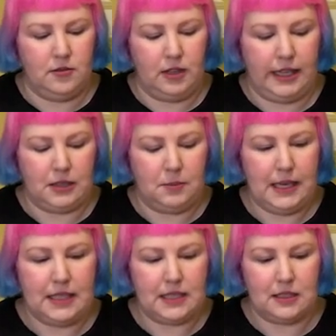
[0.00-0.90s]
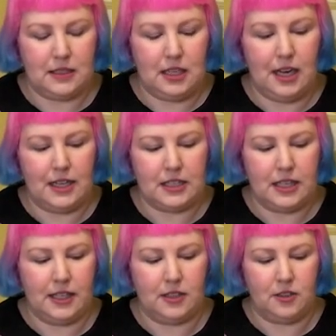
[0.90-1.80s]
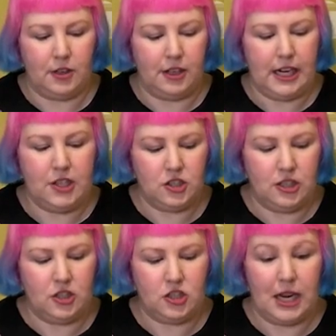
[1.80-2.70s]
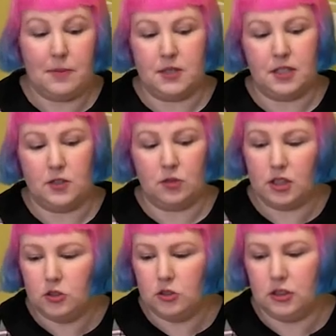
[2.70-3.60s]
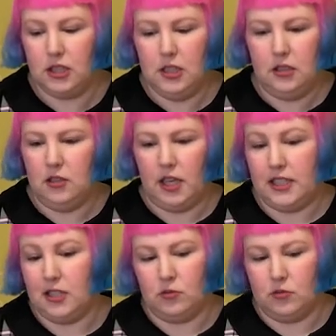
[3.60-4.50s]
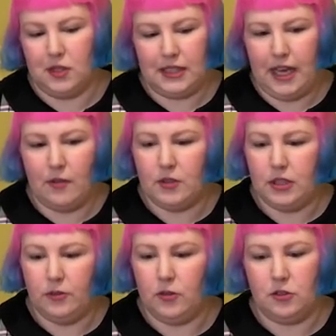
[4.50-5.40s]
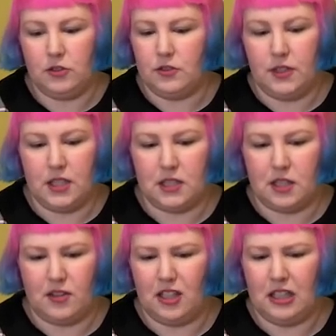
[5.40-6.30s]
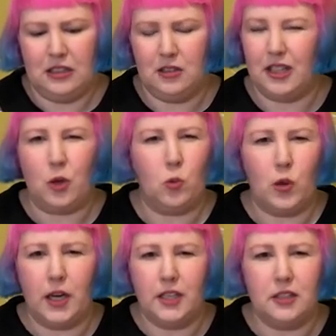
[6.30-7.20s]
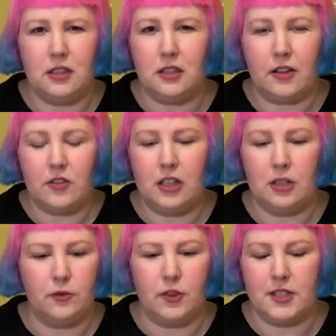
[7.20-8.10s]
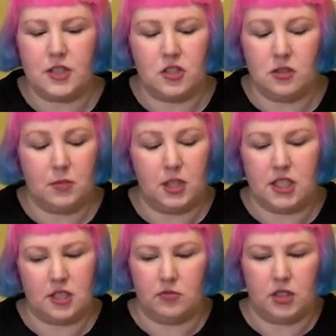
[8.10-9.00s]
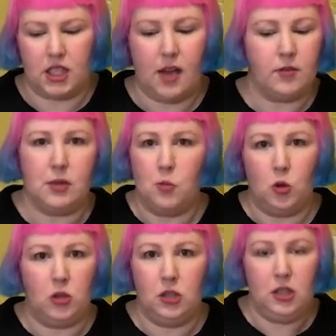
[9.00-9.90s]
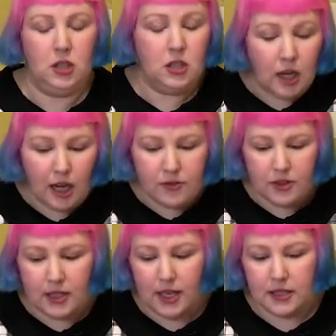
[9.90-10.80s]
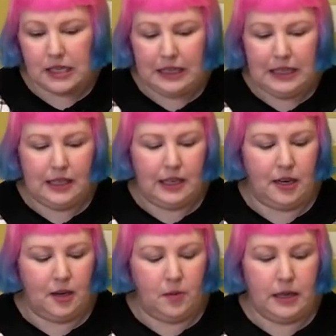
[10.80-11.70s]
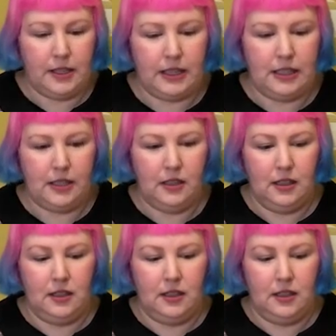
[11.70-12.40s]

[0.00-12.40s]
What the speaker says: like the piece cut and the variation in shapes is really good. I didn't really have any false fits. I think like one, I think in the first session, but I didn't really have any more after that. And the